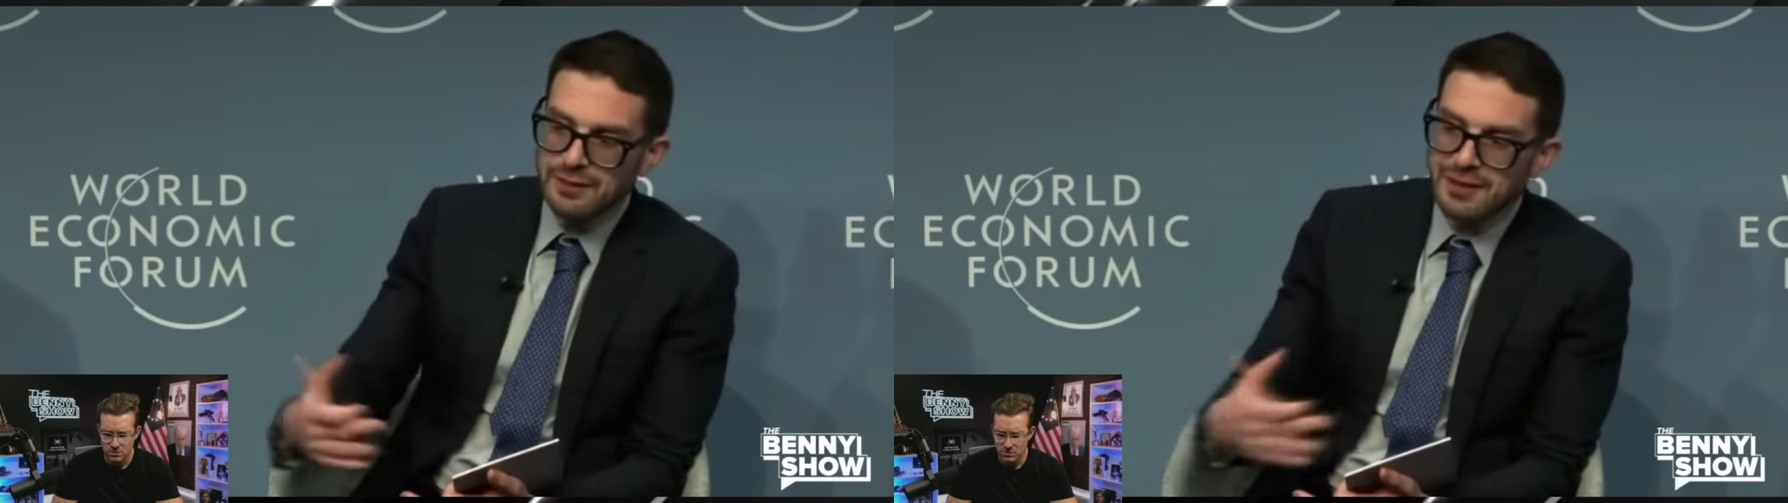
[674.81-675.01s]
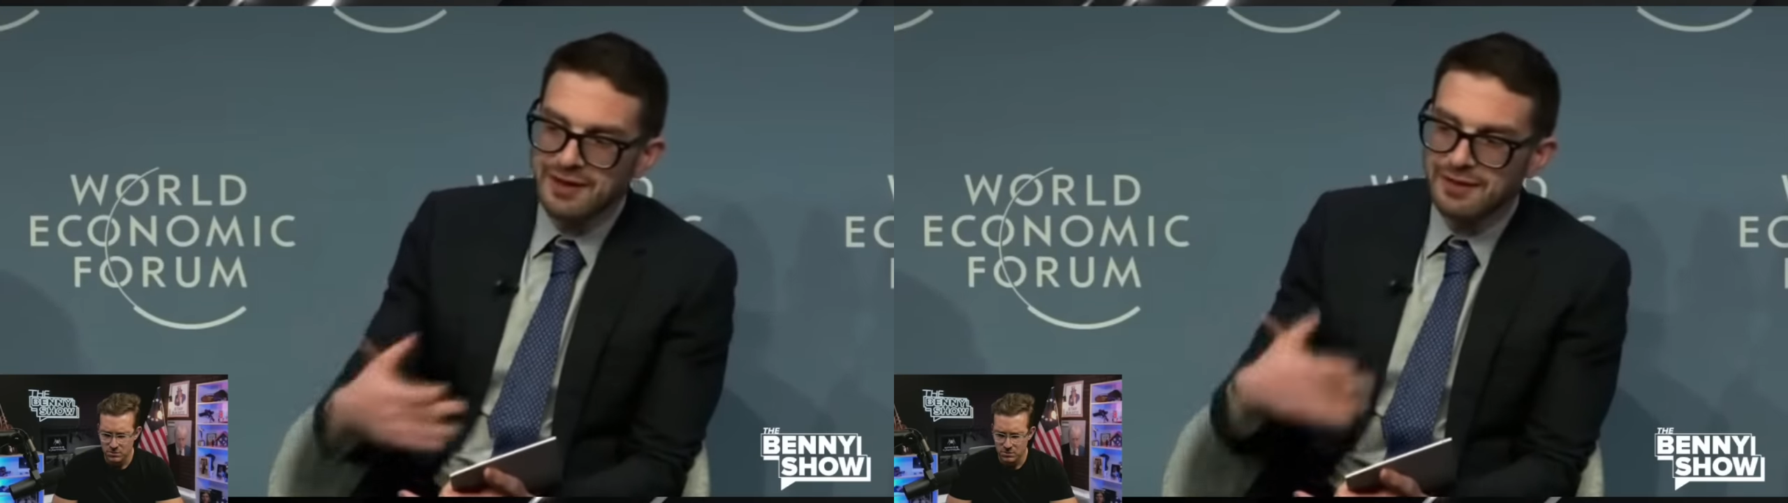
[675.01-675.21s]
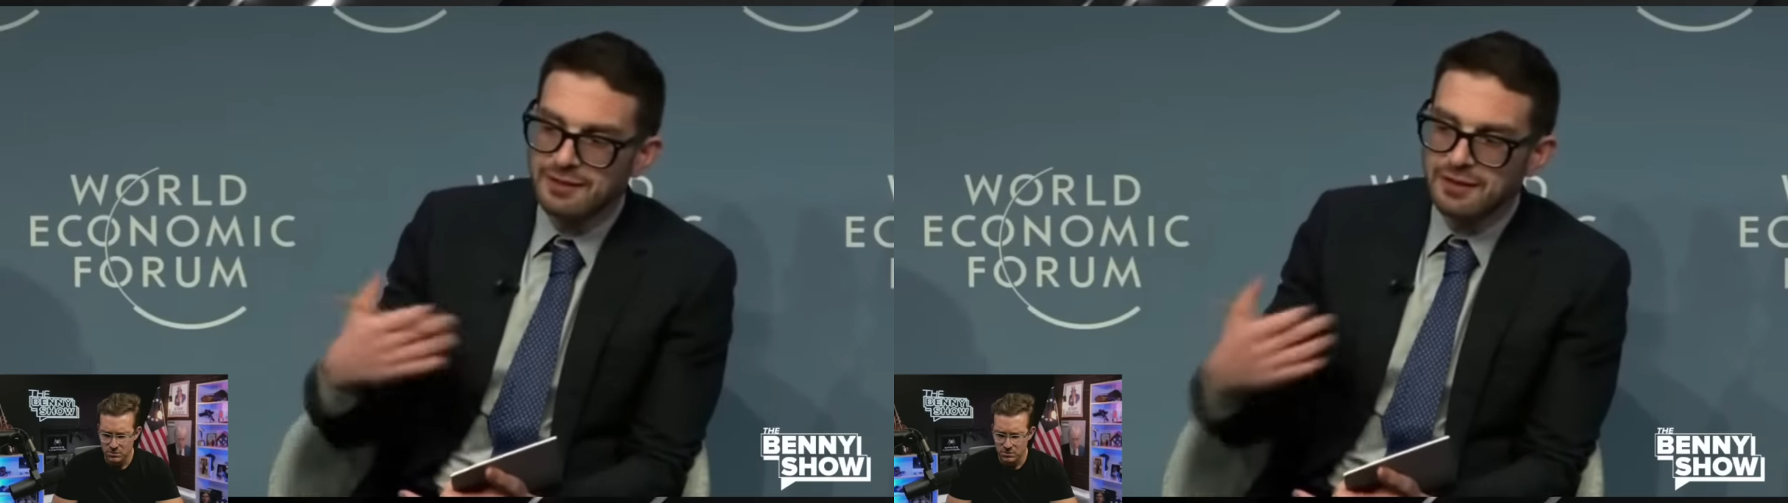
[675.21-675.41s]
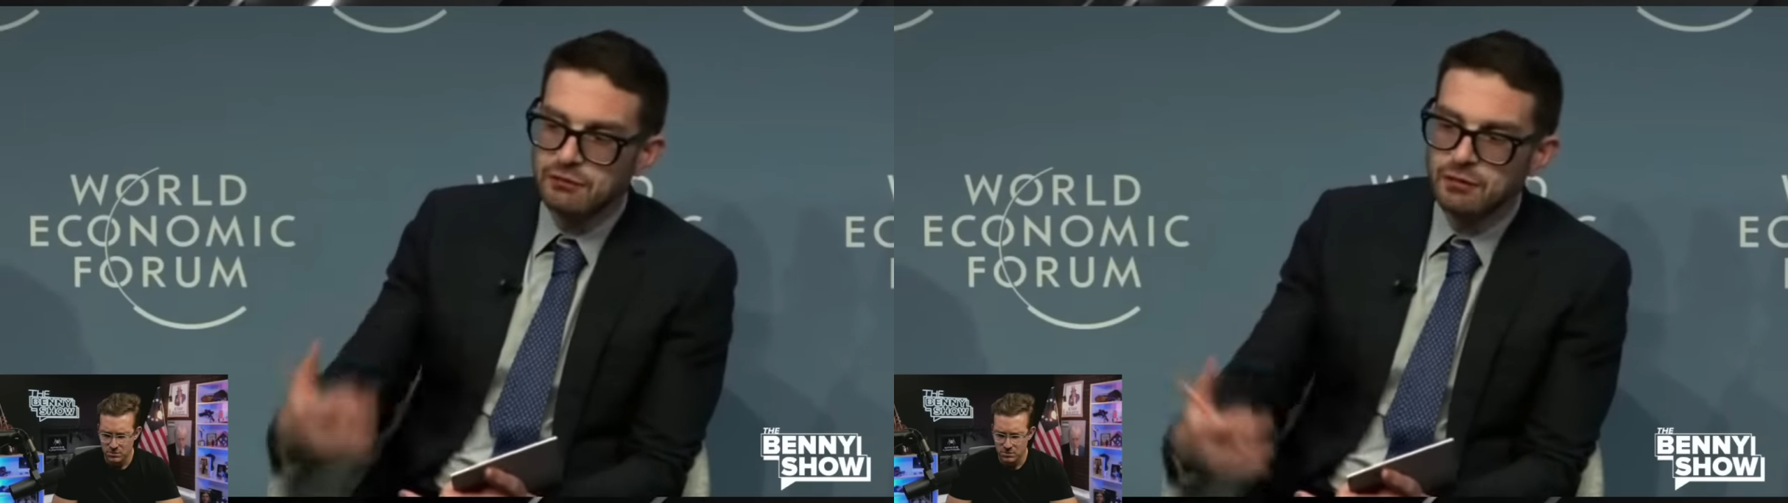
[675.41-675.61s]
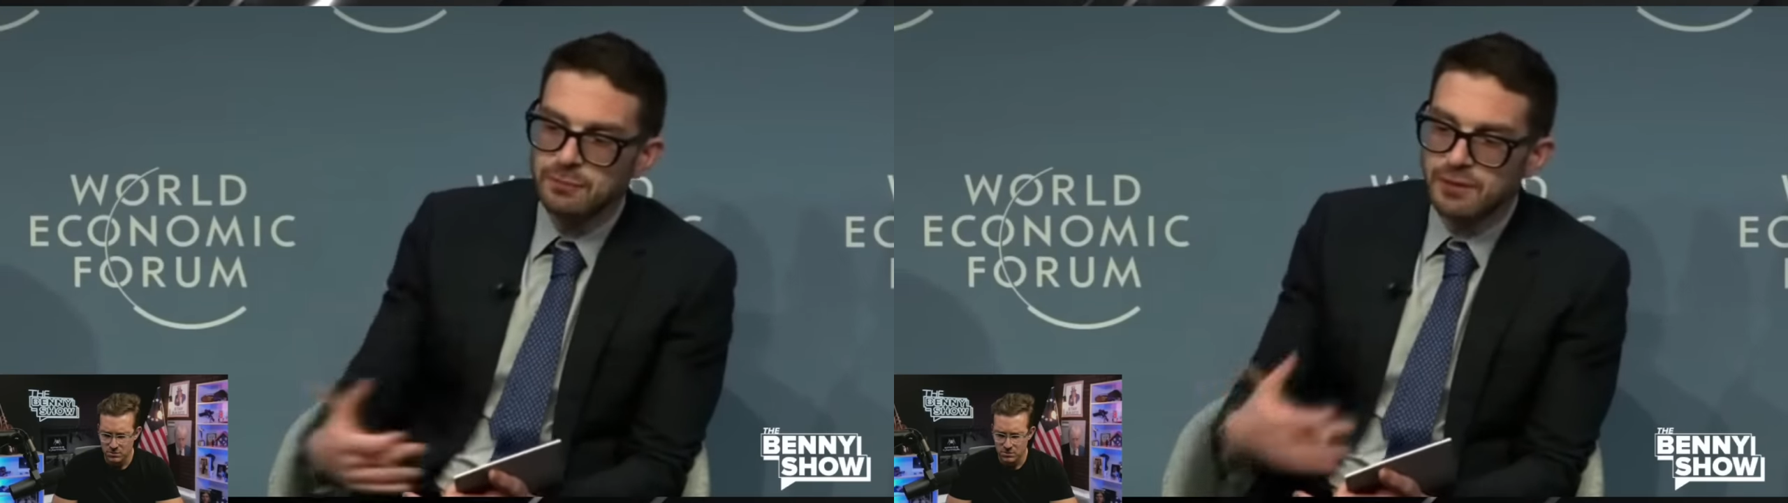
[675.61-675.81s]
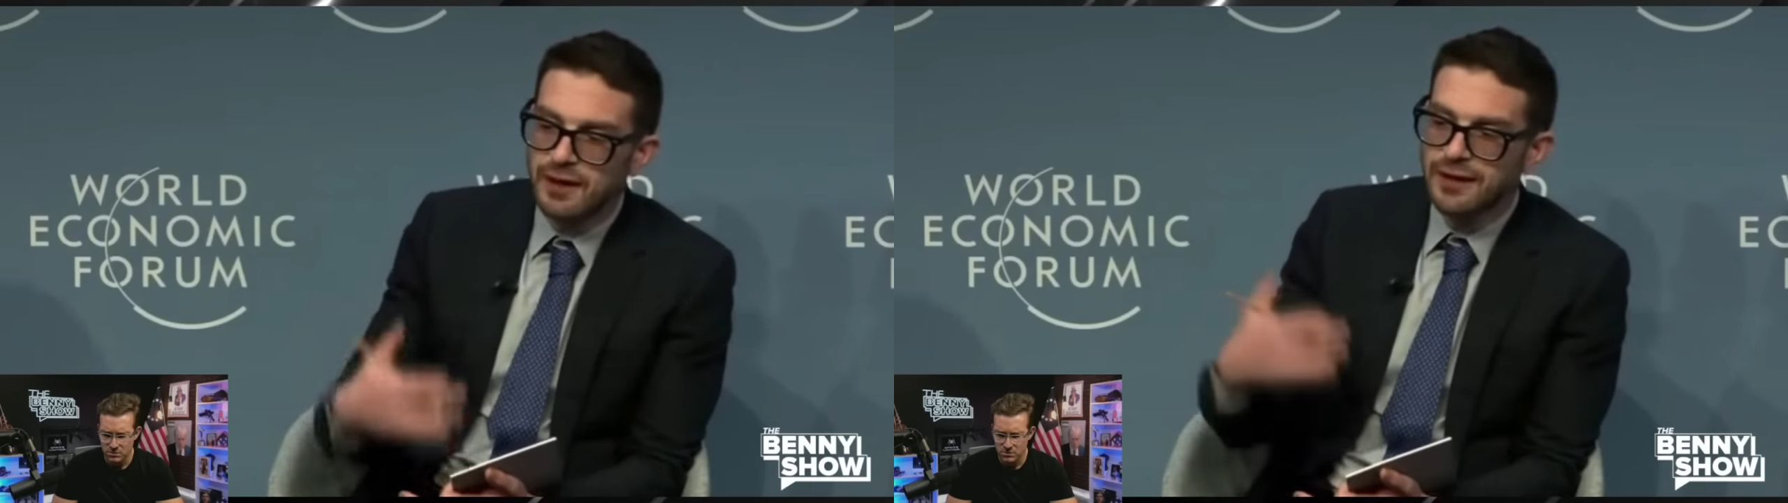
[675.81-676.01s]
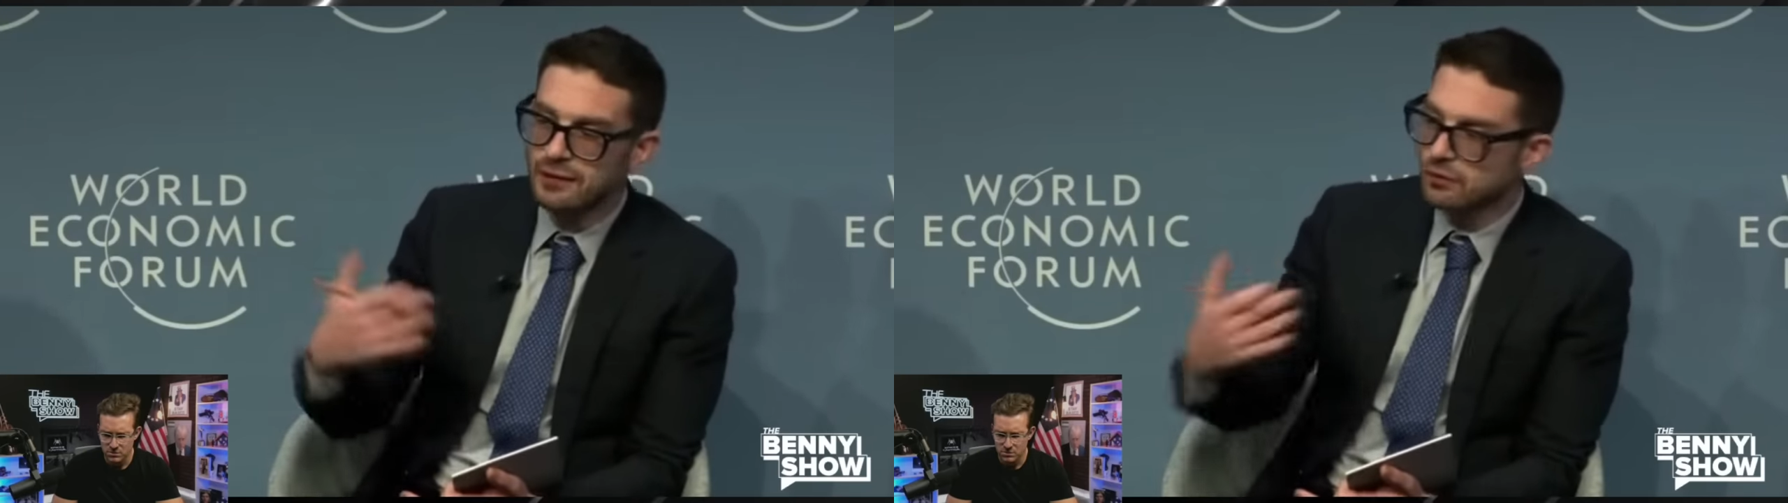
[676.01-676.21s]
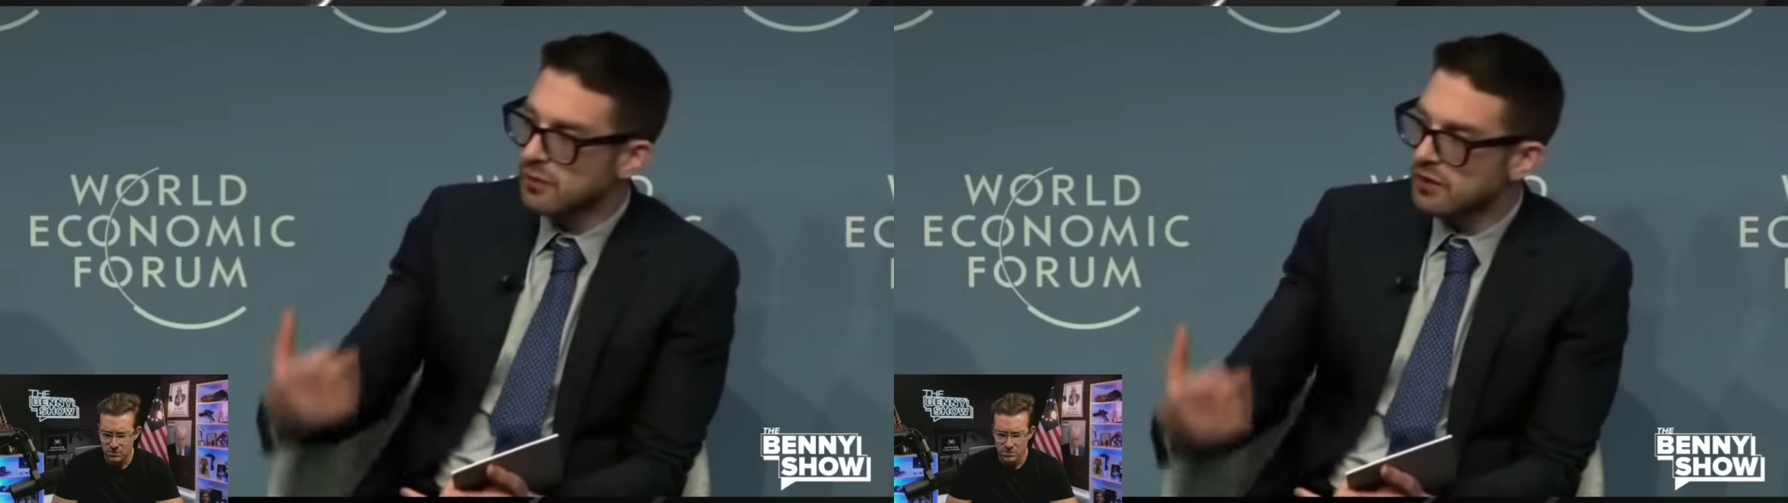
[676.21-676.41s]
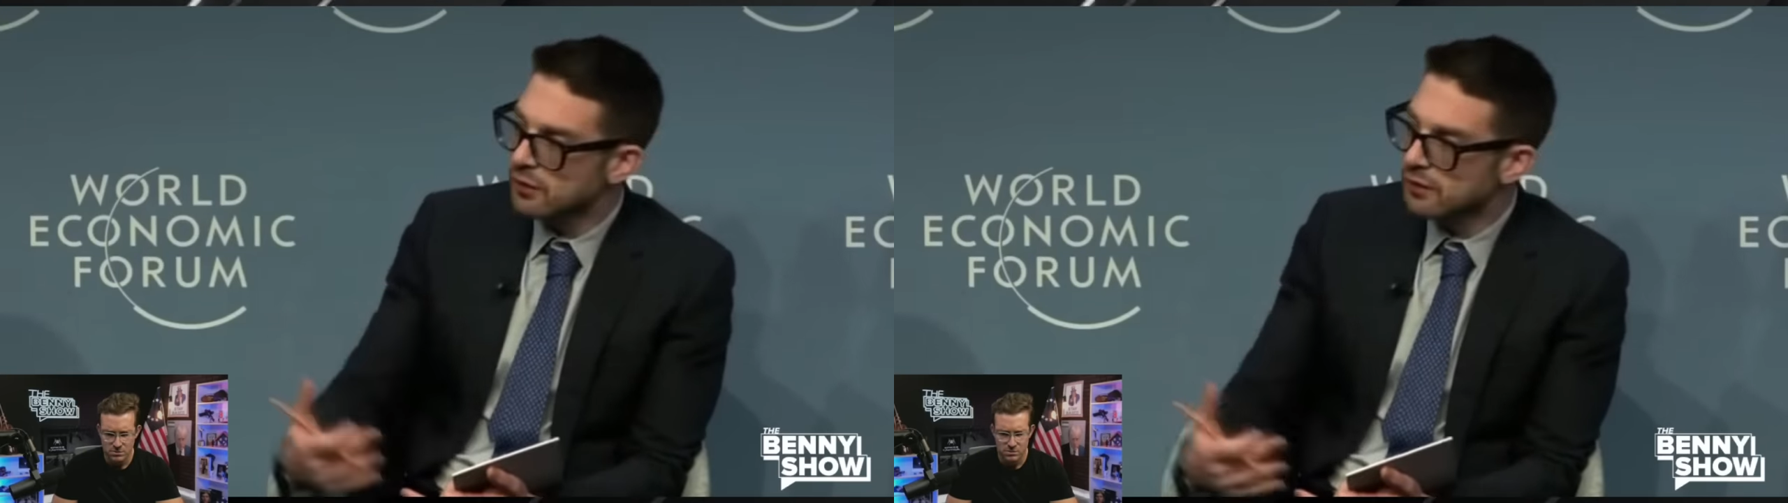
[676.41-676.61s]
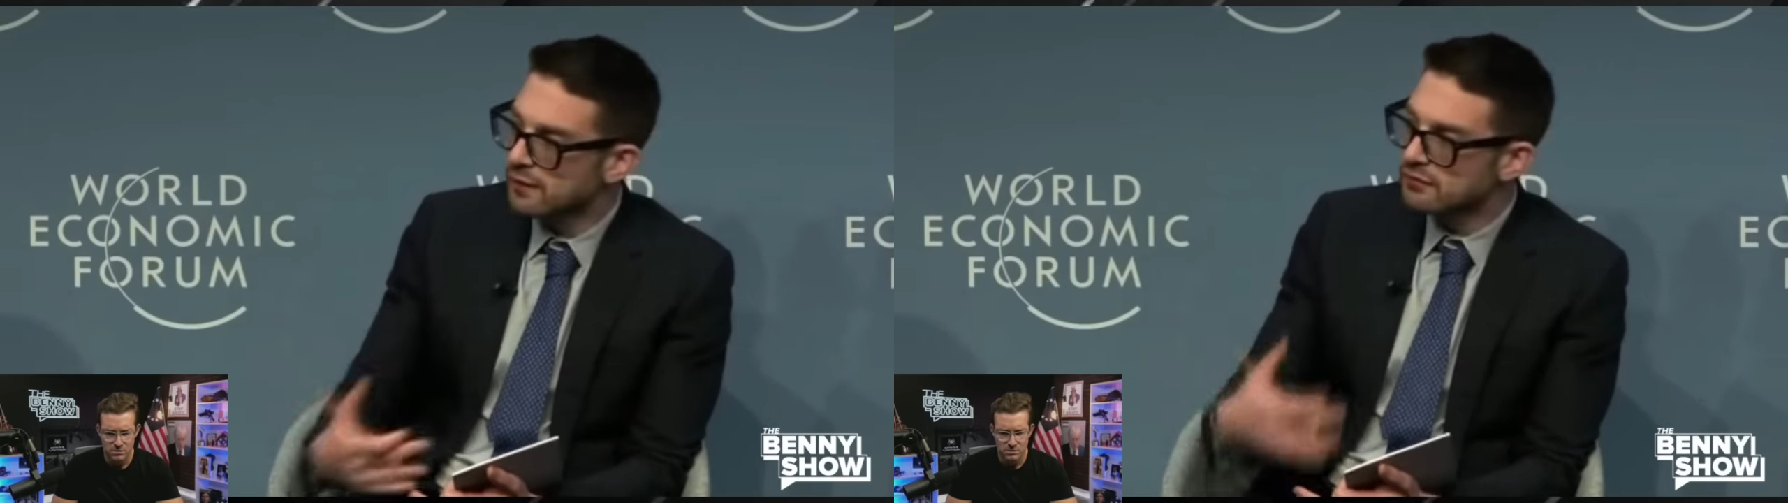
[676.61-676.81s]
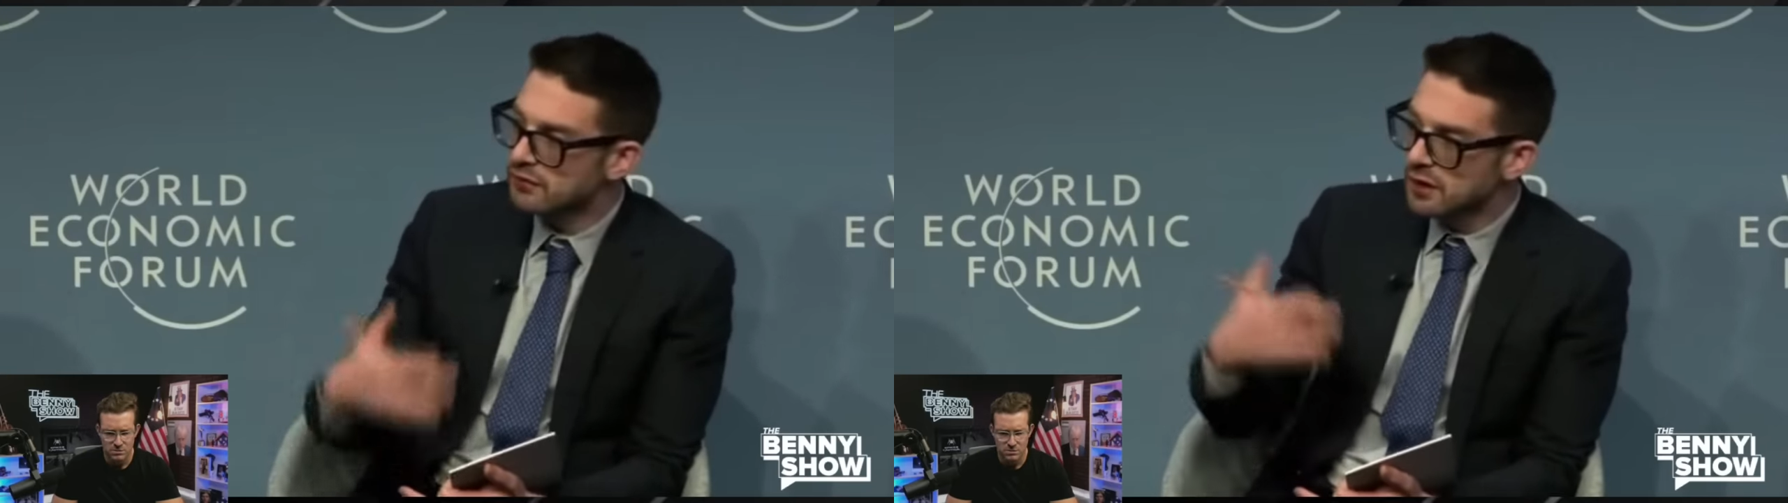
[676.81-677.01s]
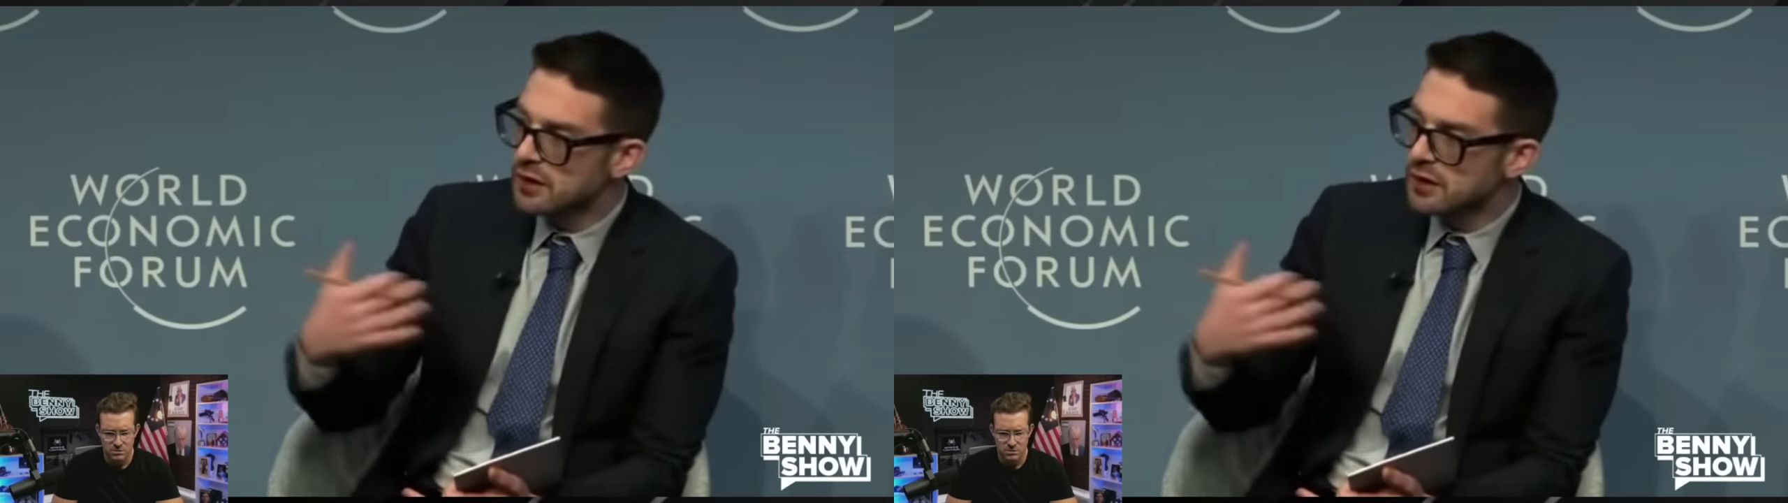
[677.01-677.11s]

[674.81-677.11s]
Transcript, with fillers: But I think that if we play too much on this